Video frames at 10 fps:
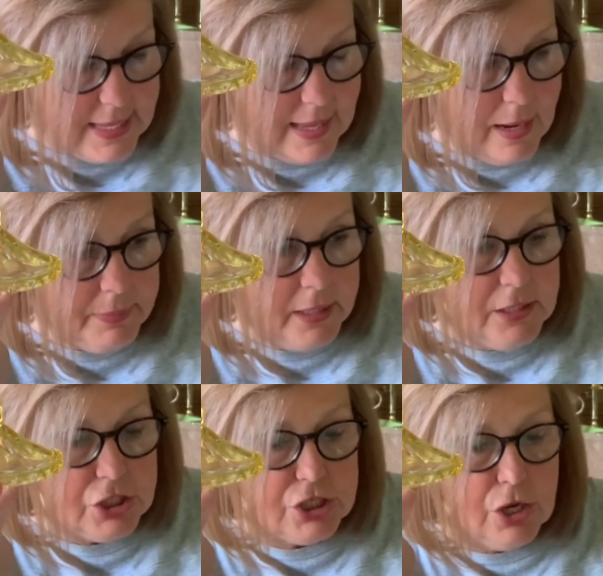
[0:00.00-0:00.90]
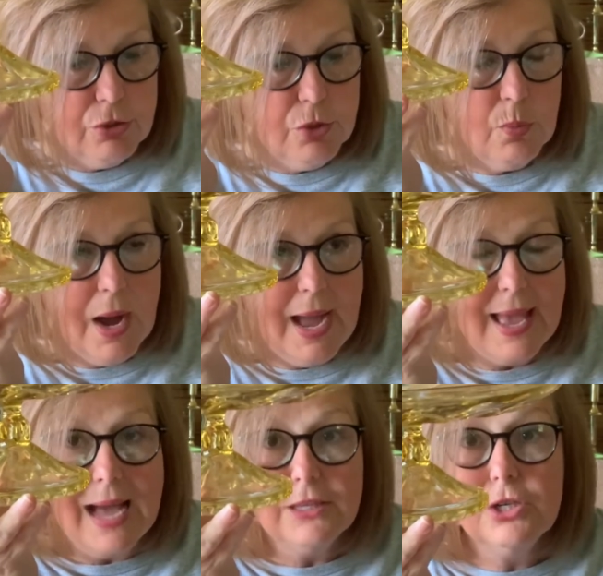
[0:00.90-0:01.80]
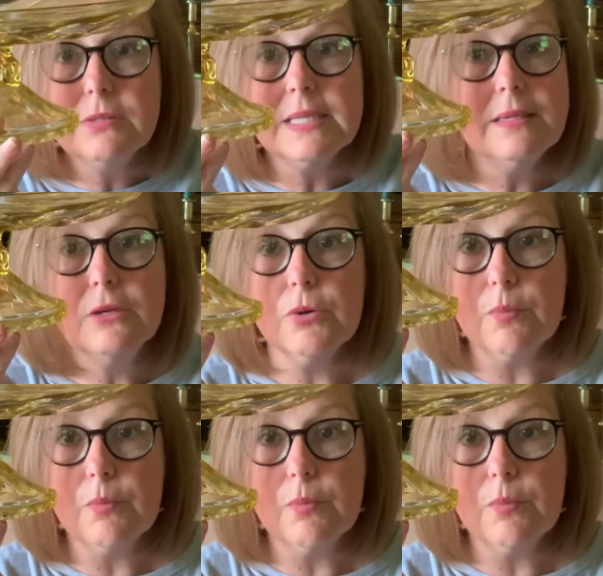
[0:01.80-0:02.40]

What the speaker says: and I'm going to show you why. I use it year